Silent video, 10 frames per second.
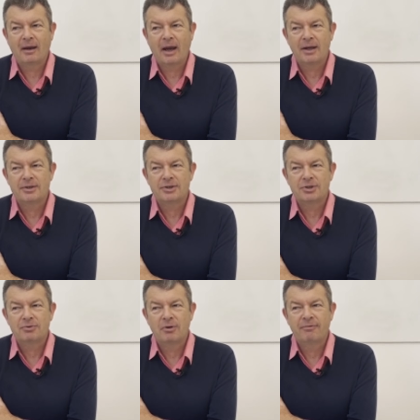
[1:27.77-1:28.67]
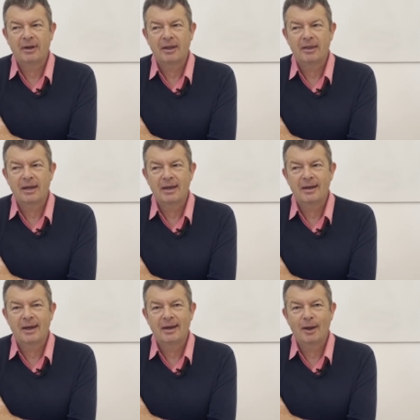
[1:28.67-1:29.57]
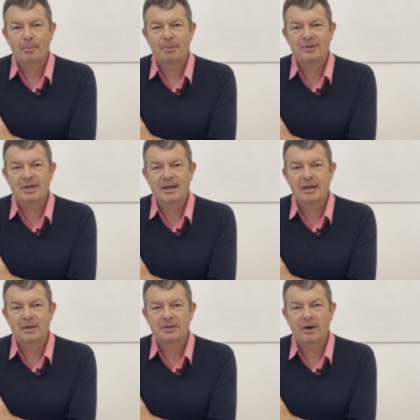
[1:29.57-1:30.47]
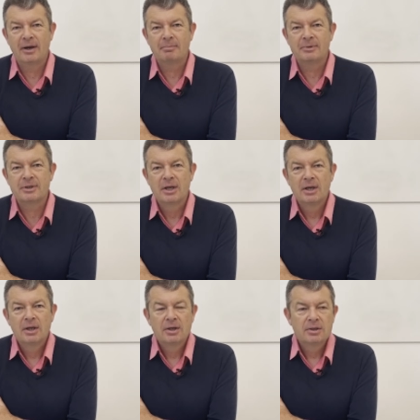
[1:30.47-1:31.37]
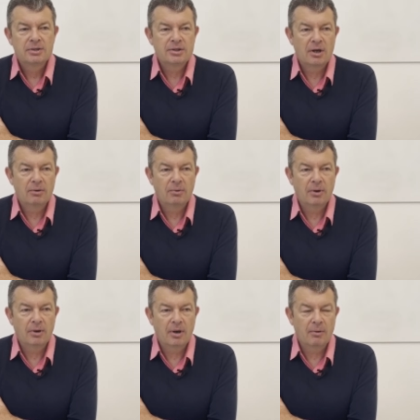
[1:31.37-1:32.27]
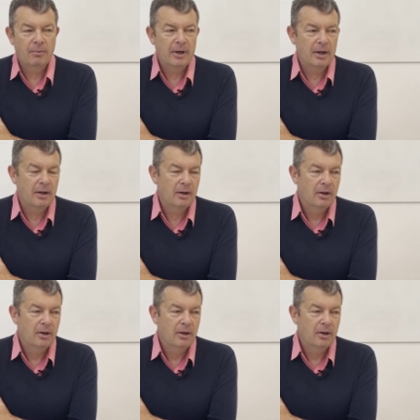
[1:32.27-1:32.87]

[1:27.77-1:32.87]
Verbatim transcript: catastrophic thinking at particular times so, you know, we,